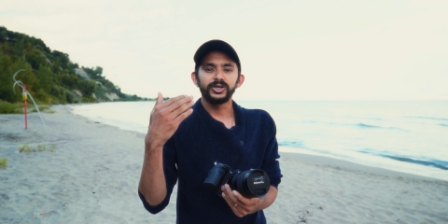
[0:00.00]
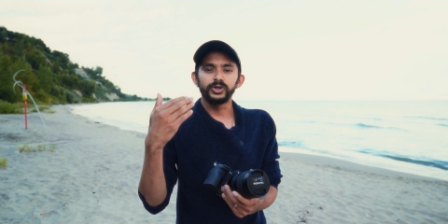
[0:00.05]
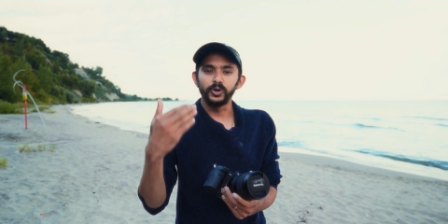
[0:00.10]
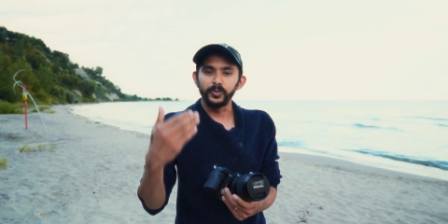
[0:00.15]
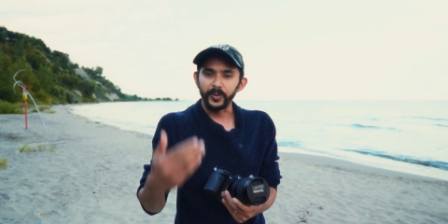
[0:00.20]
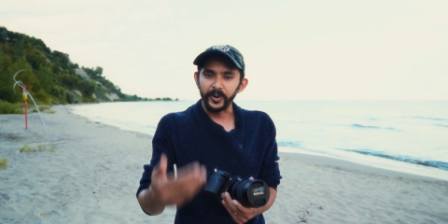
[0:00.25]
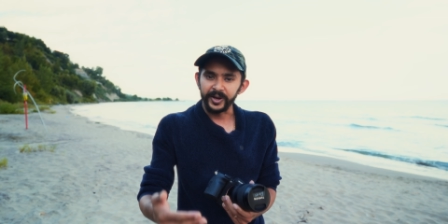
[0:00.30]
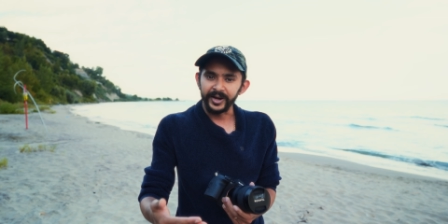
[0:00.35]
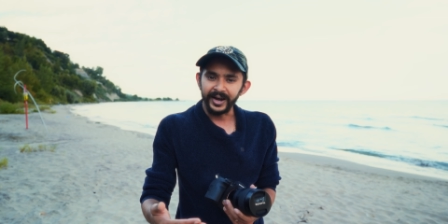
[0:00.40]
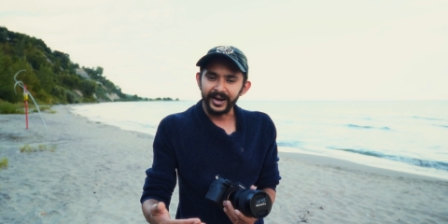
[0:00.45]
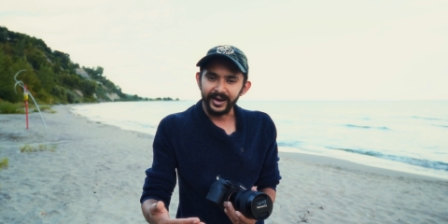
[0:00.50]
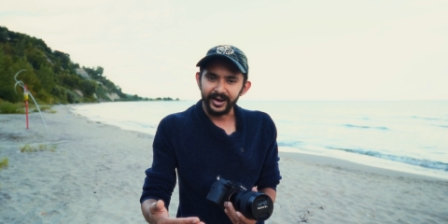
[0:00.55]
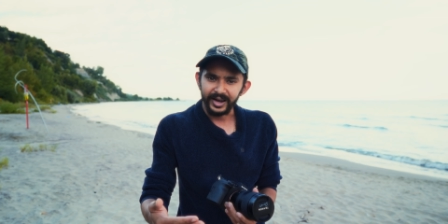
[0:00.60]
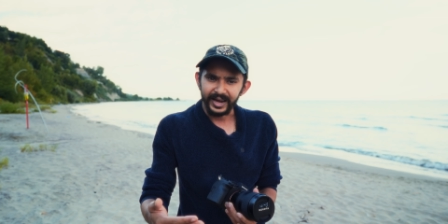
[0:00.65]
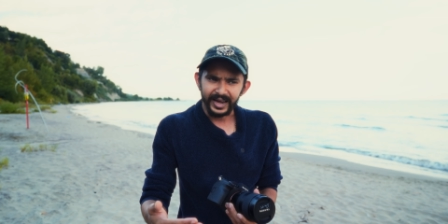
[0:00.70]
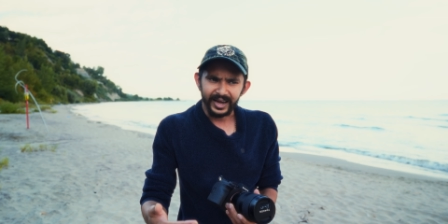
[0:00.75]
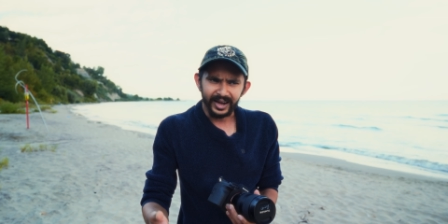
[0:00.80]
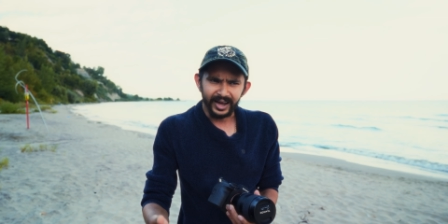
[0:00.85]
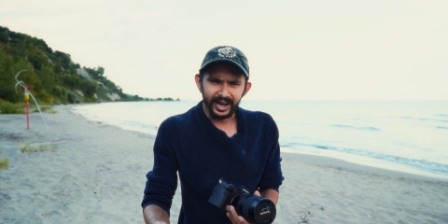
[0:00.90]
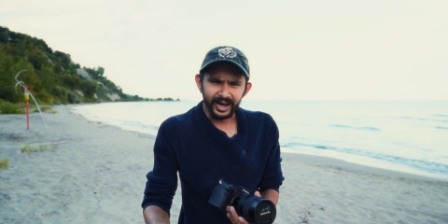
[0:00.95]
two point eight.
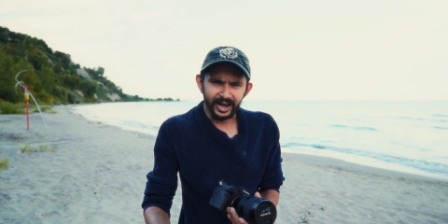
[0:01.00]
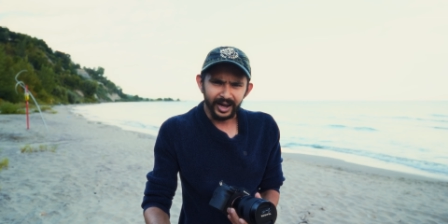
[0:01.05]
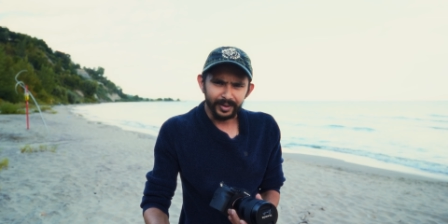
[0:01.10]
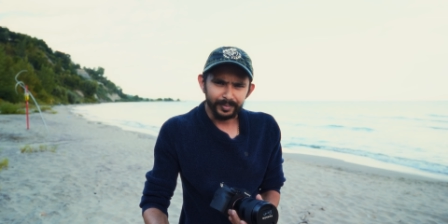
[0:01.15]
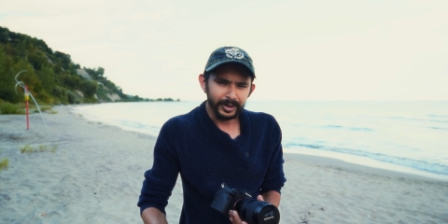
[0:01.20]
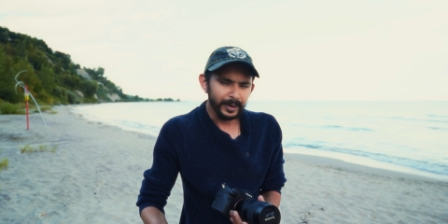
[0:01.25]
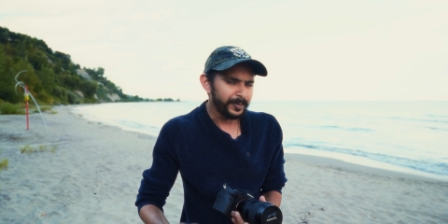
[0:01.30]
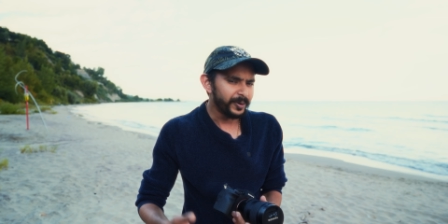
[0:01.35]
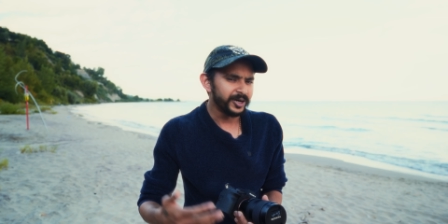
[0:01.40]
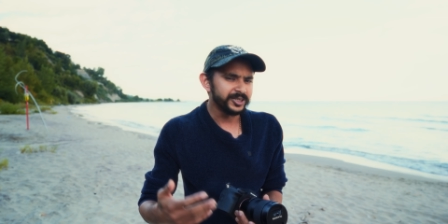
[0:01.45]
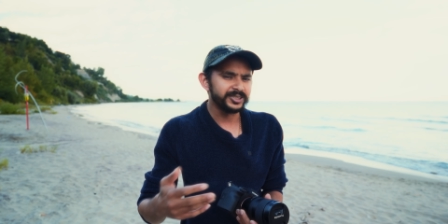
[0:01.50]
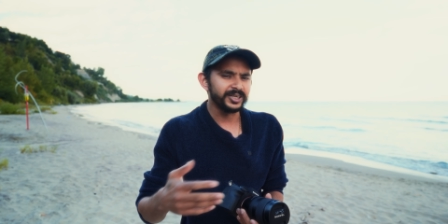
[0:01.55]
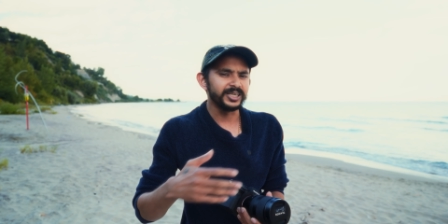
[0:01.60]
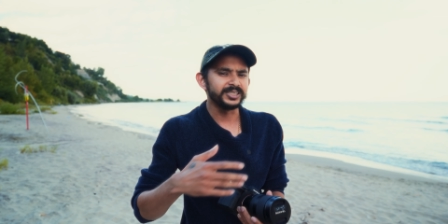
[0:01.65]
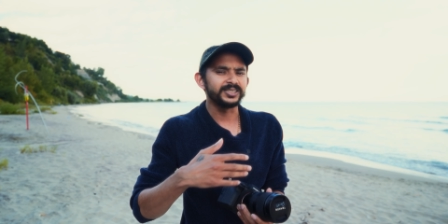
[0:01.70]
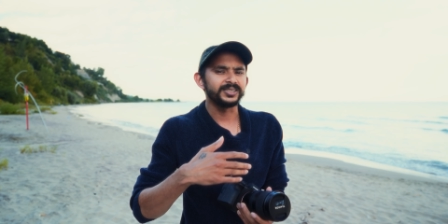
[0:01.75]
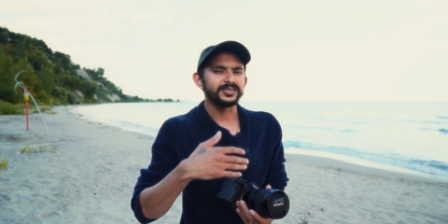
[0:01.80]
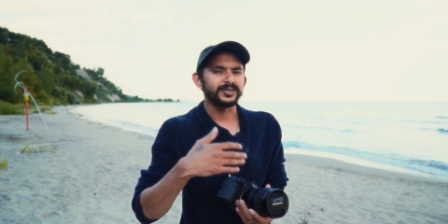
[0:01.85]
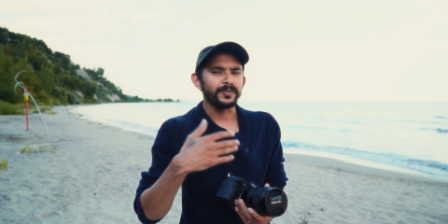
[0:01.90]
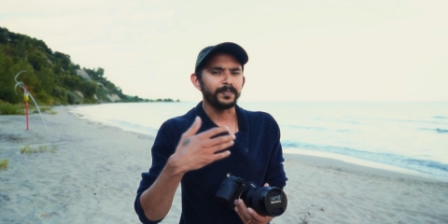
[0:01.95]
Uh, aperture
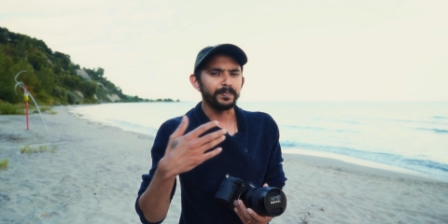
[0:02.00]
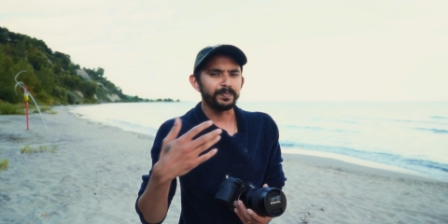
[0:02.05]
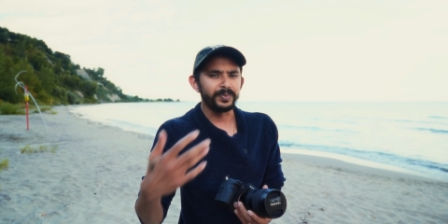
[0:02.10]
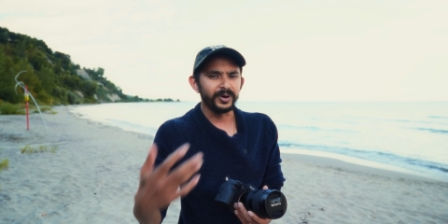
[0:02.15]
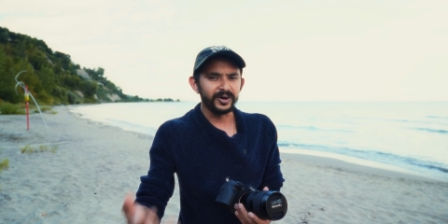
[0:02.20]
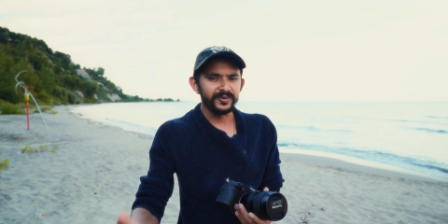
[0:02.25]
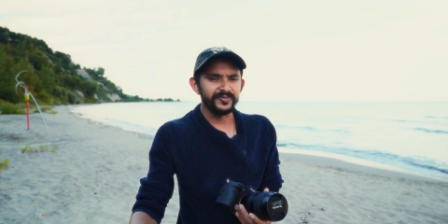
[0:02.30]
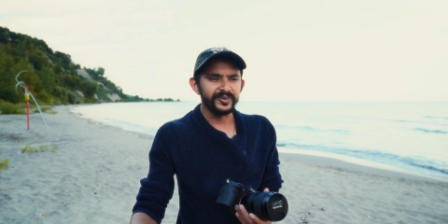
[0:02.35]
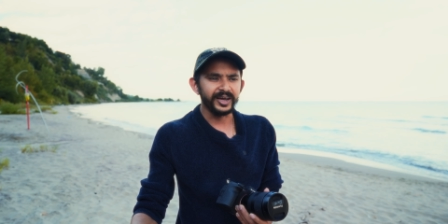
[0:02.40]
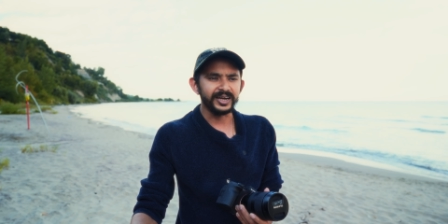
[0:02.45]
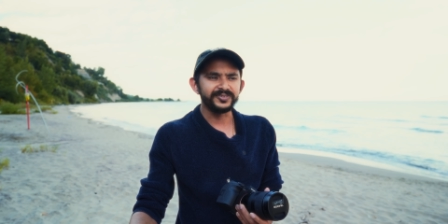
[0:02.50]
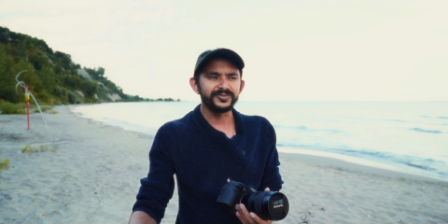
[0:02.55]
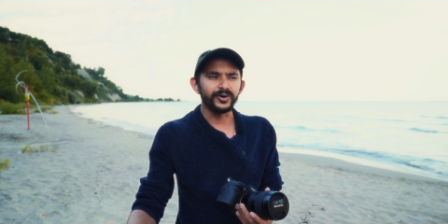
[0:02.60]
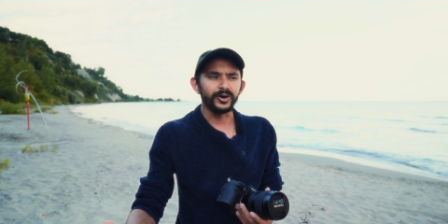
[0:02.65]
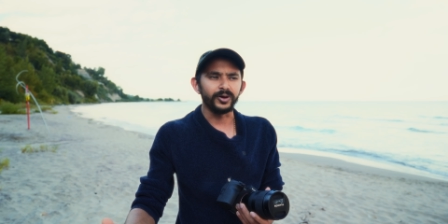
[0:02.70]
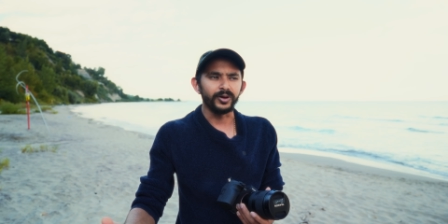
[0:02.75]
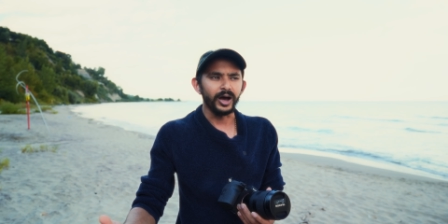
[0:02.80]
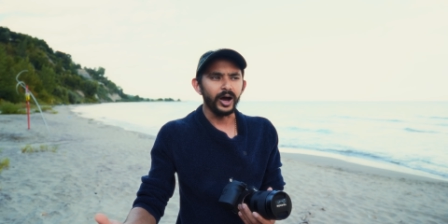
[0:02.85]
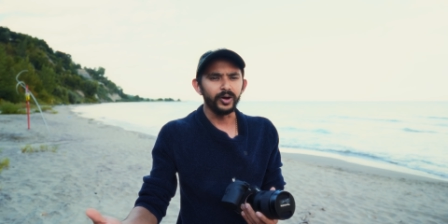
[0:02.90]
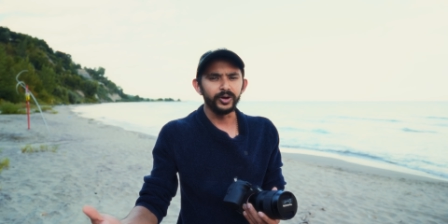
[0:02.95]
is perfect
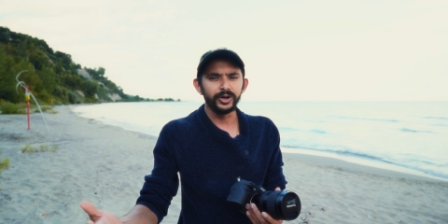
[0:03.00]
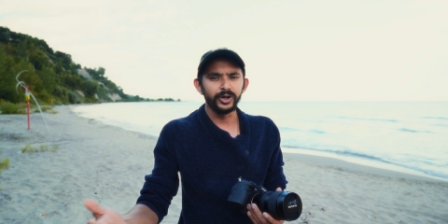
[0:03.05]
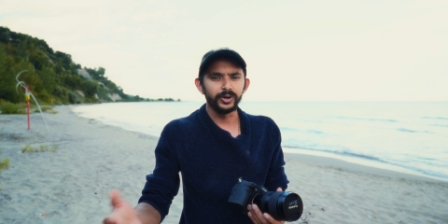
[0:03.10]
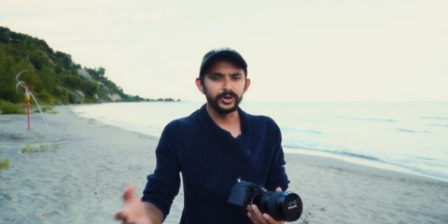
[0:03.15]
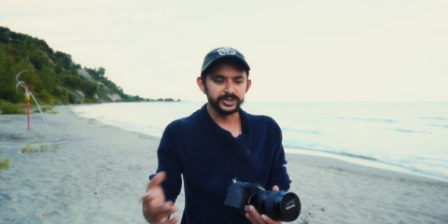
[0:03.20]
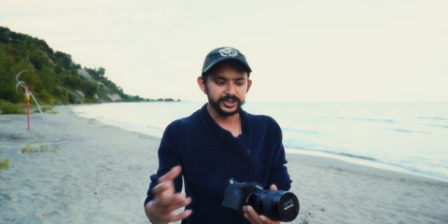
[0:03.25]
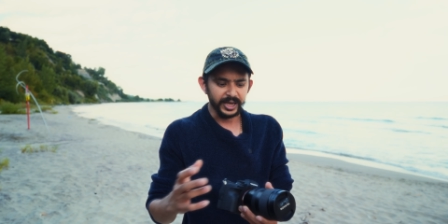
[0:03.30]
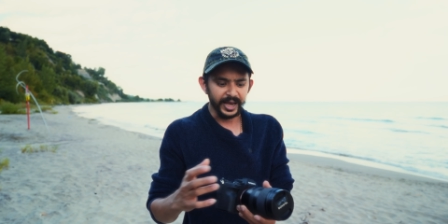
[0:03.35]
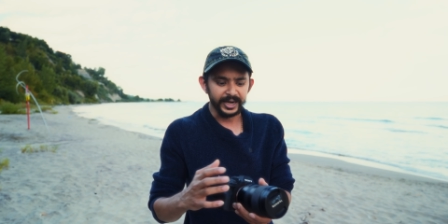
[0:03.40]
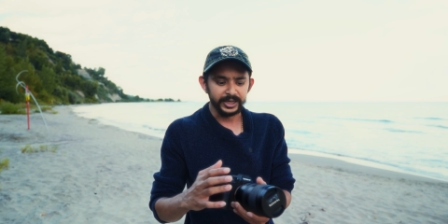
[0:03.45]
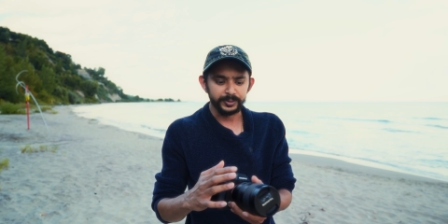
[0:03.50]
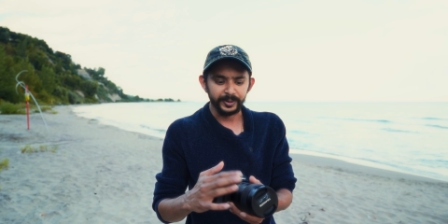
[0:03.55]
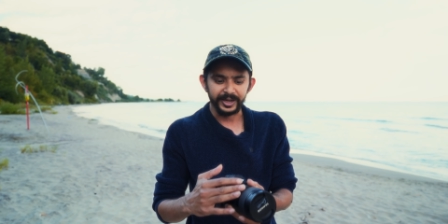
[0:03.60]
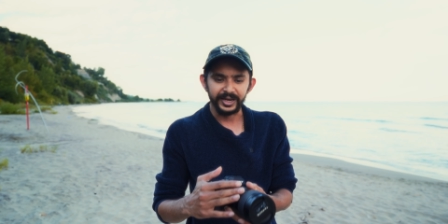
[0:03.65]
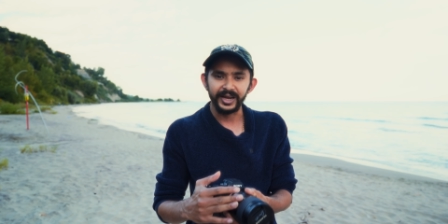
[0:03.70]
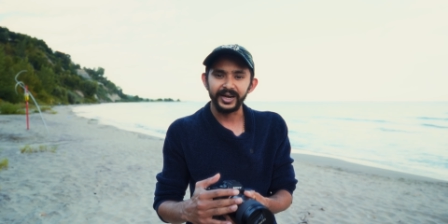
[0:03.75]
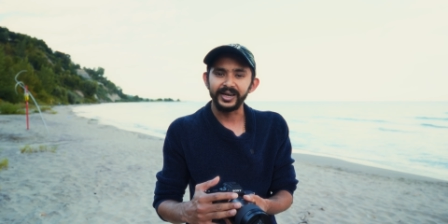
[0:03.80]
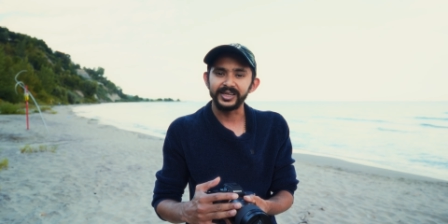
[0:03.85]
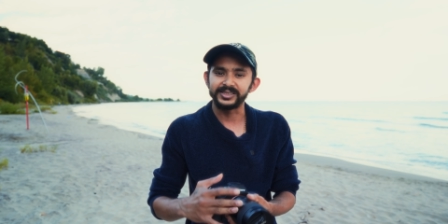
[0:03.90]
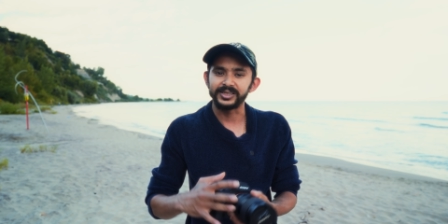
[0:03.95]
for outdoors, and
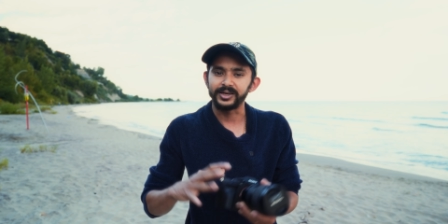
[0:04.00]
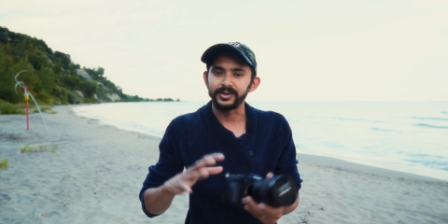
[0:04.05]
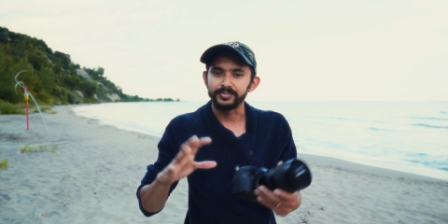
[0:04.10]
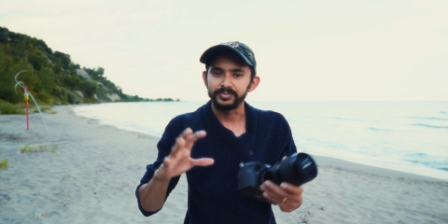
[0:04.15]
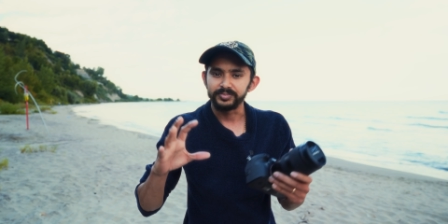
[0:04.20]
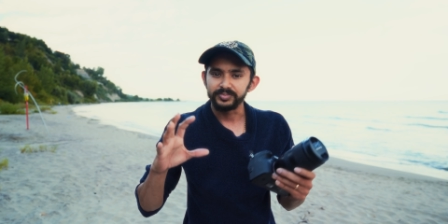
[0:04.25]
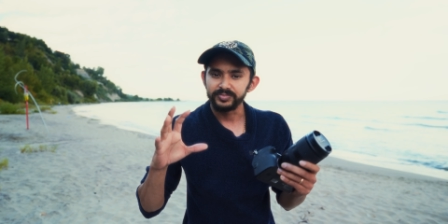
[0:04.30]
twenty eight is a